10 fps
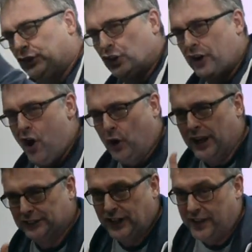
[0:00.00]
the story around,
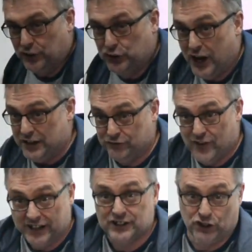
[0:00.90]
let's say that Jane
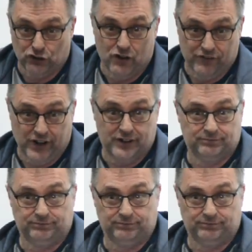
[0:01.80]
fell into the river